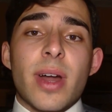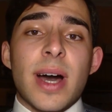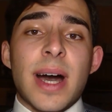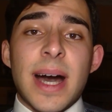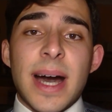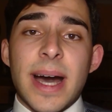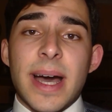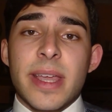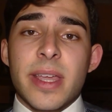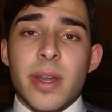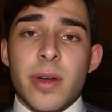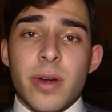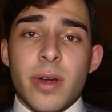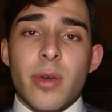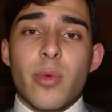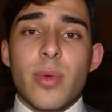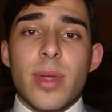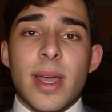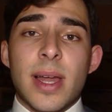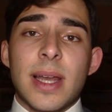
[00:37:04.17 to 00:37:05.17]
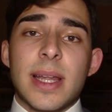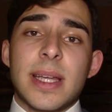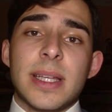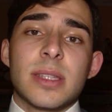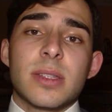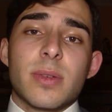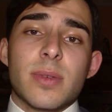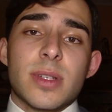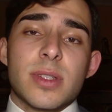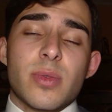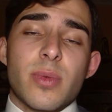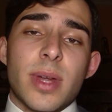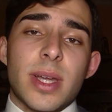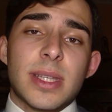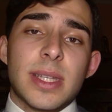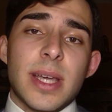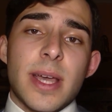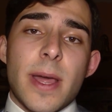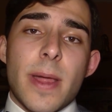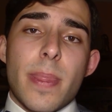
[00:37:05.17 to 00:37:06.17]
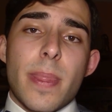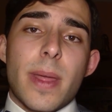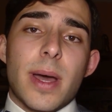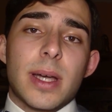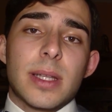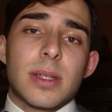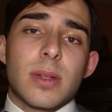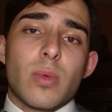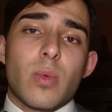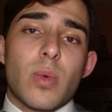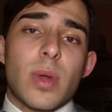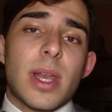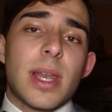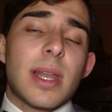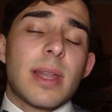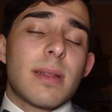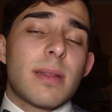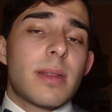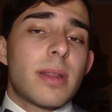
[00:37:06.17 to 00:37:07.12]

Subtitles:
a higher real interest rate that will